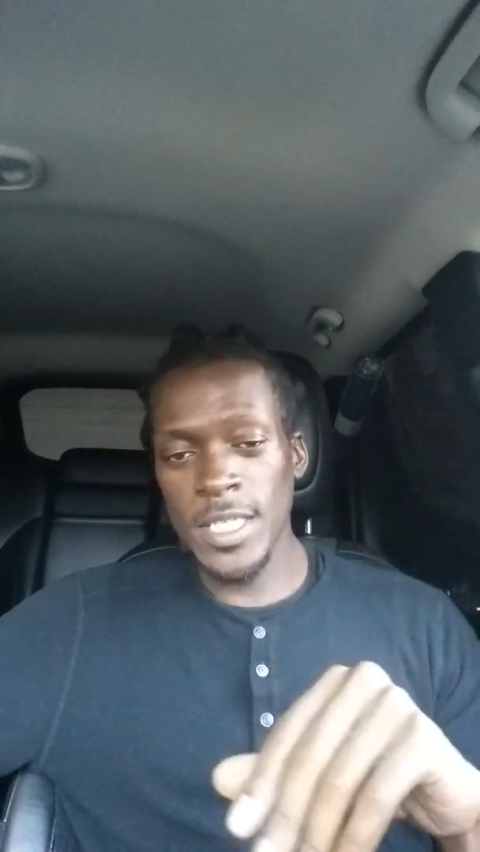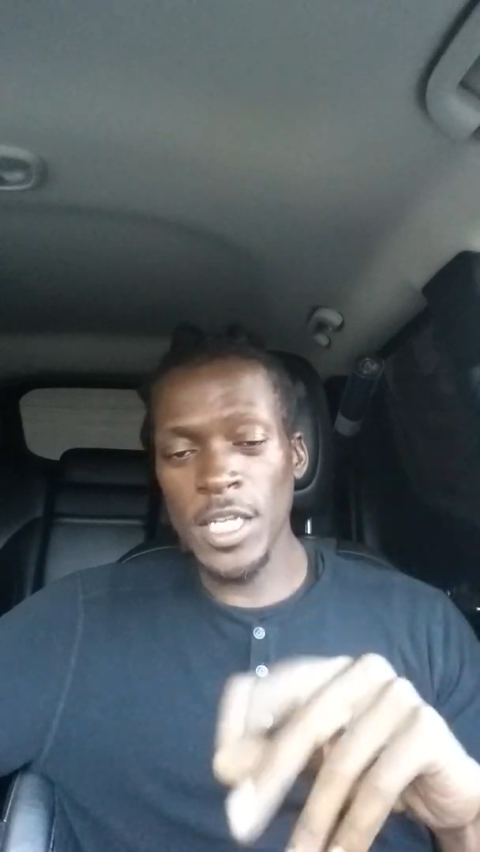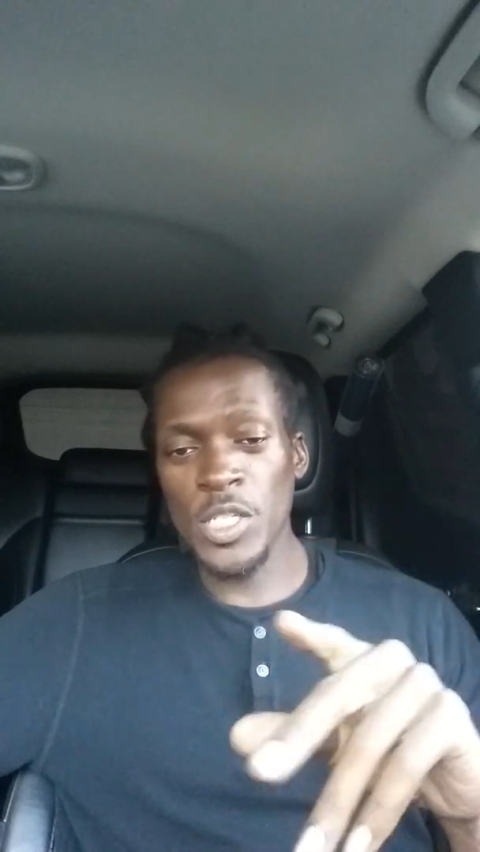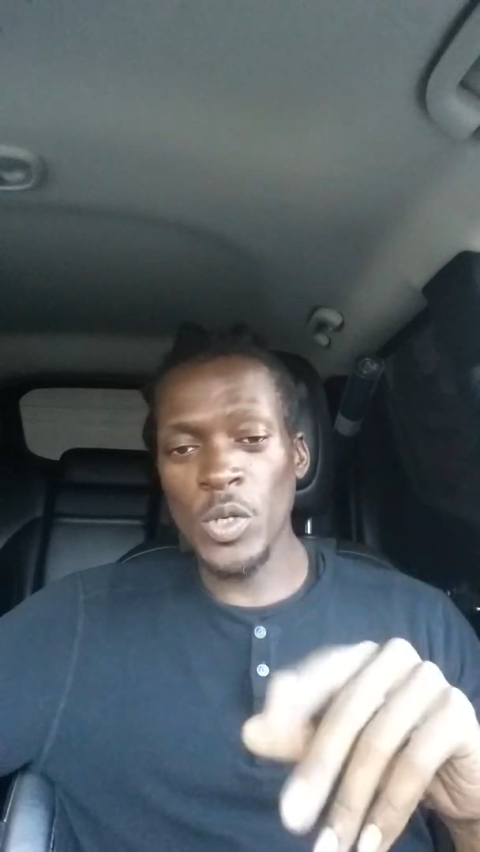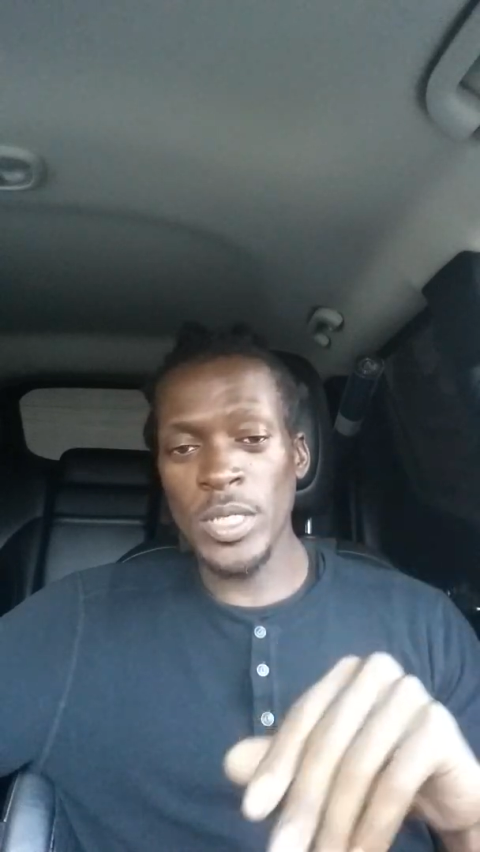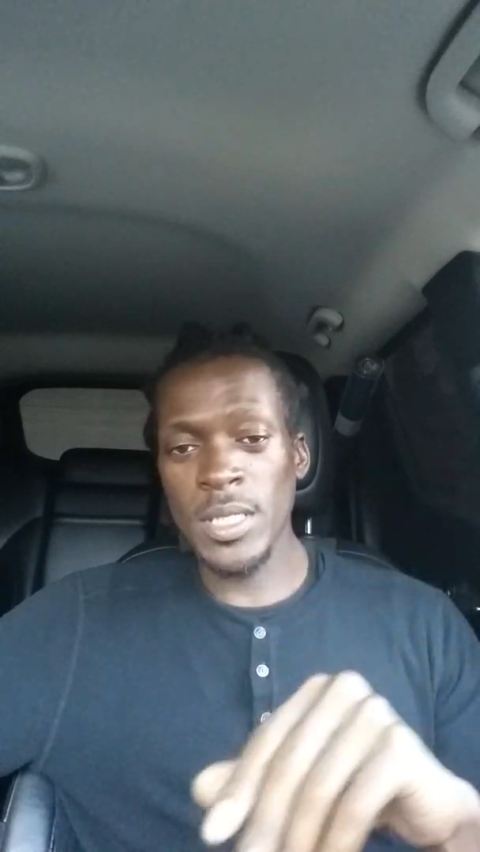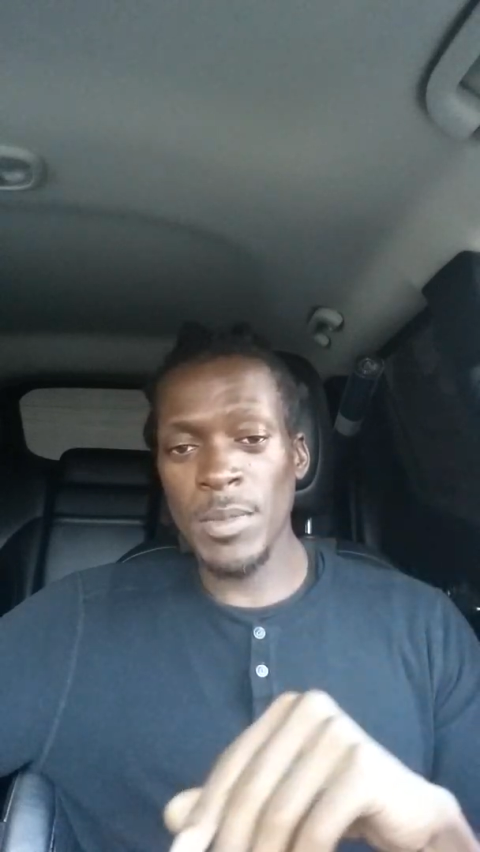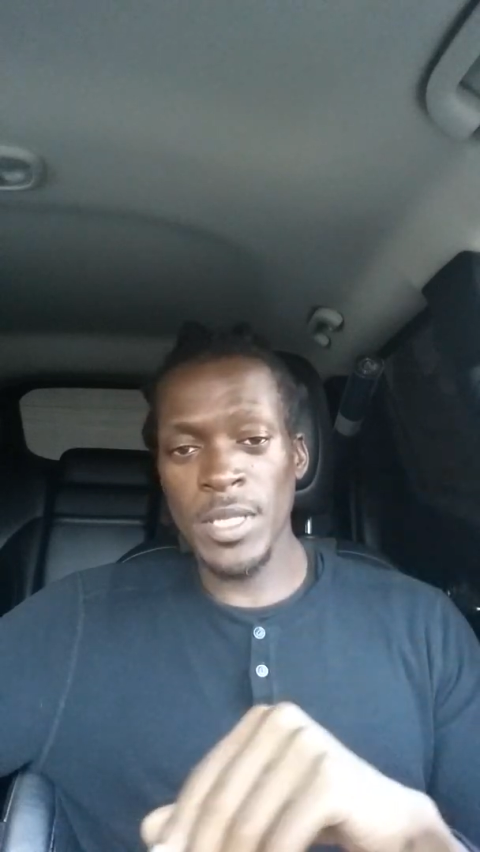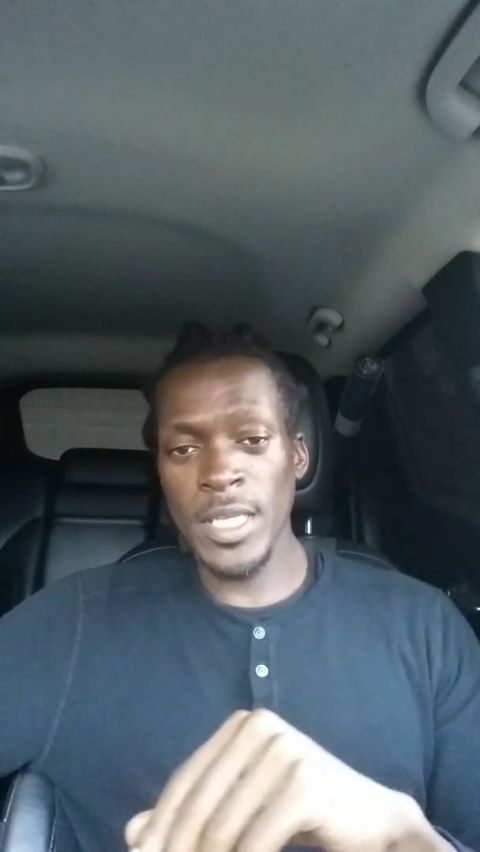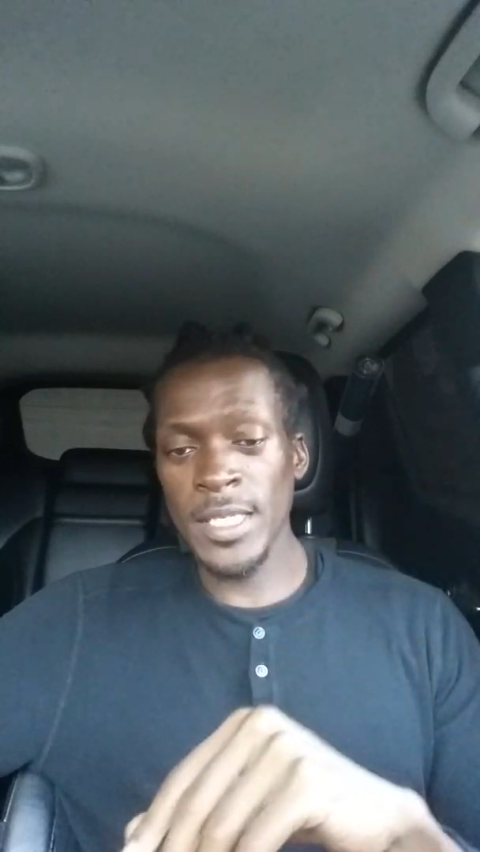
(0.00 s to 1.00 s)
touching on some
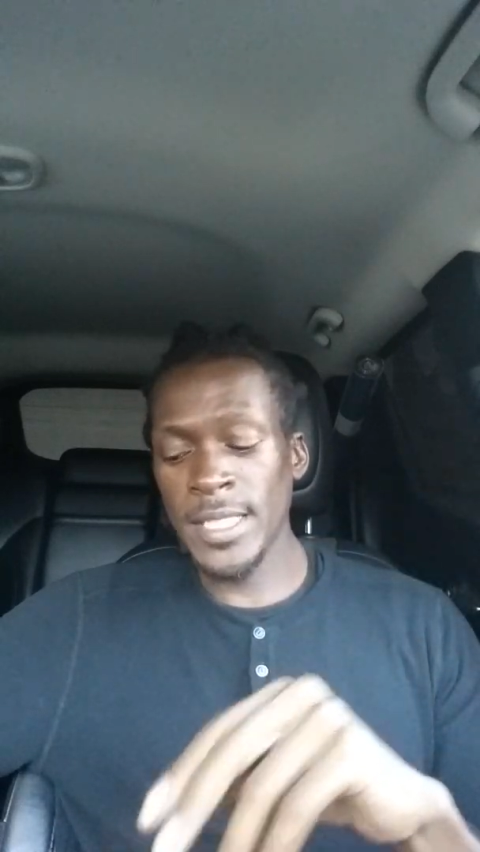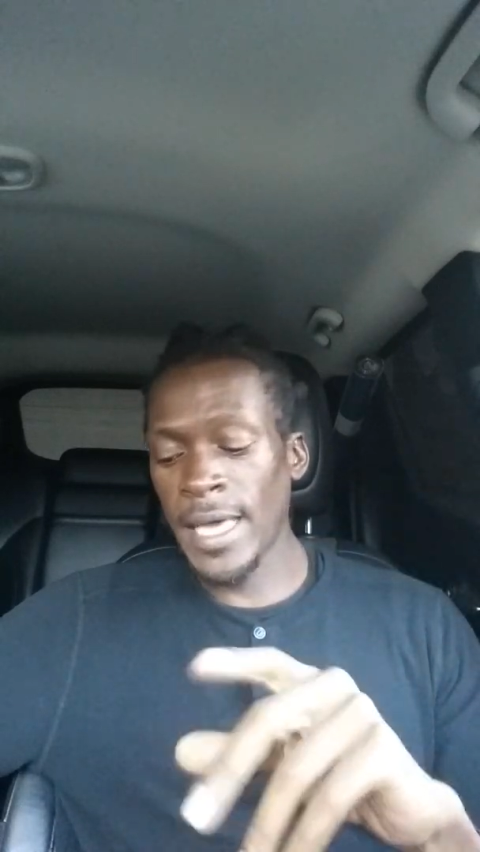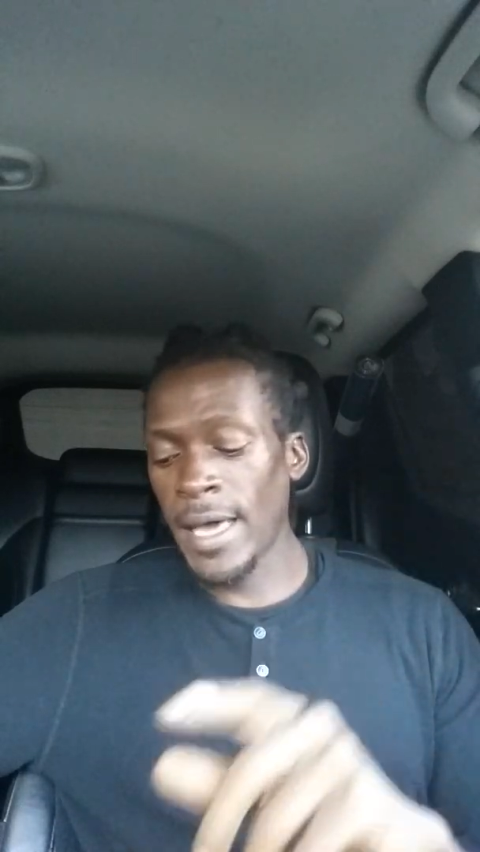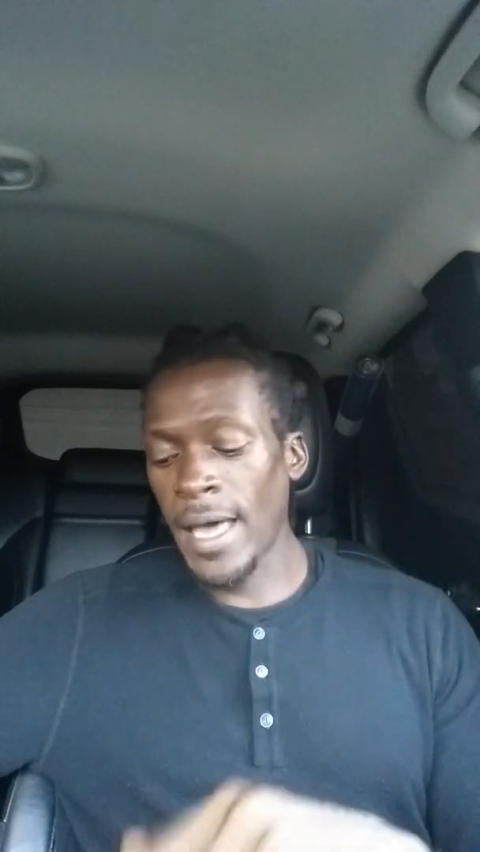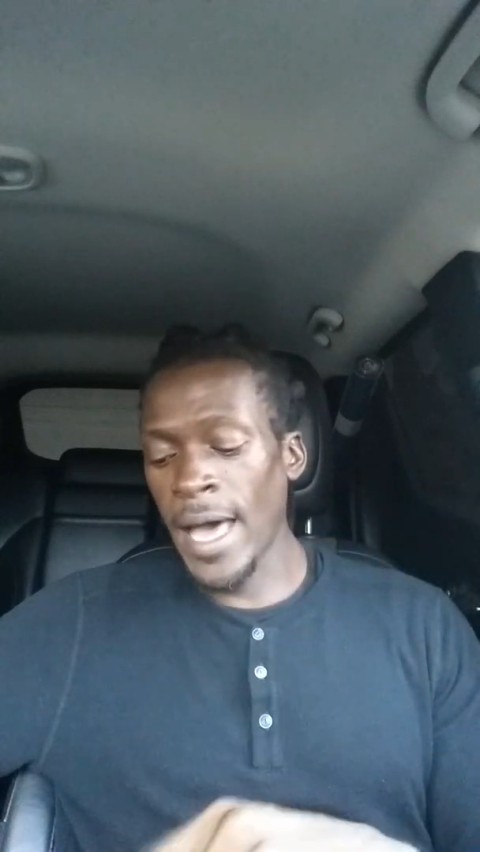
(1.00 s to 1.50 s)
of the things that